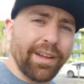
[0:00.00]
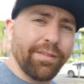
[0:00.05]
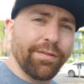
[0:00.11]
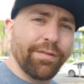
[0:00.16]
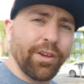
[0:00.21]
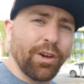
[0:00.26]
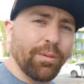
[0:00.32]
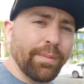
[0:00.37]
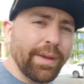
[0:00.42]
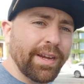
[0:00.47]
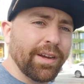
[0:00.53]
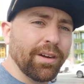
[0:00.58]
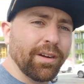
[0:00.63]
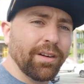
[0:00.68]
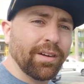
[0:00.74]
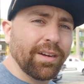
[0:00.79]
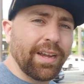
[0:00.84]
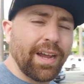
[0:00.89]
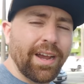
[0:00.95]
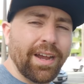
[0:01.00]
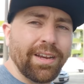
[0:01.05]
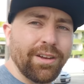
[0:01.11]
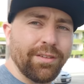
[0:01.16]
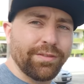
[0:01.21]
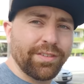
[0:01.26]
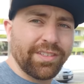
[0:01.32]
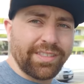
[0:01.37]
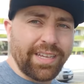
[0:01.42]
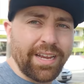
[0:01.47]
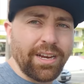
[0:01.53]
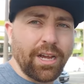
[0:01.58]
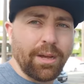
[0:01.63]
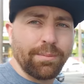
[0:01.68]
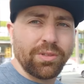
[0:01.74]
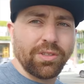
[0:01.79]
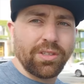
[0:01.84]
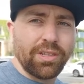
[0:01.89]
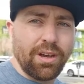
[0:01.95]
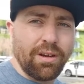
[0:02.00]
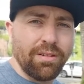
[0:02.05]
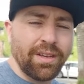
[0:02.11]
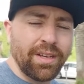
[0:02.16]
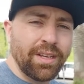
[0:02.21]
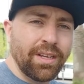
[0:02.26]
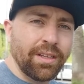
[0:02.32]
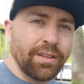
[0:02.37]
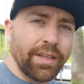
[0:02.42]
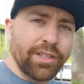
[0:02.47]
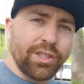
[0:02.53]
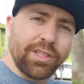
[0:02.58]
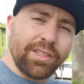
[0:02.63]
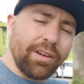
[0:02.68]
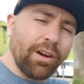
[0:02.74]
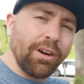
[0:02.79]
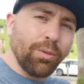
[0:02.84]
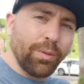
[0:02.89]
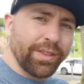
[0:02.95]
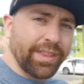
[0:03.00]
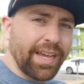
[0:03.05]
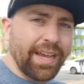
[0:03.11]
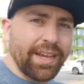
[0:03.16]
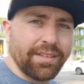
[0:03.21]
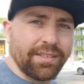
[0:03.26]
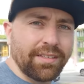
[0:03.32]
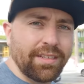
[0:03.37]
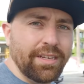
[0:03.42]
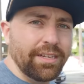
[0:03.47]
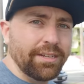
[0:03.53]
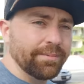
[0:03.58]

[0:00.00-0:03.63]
a filmmaker kind of setup. So let's start with the SE.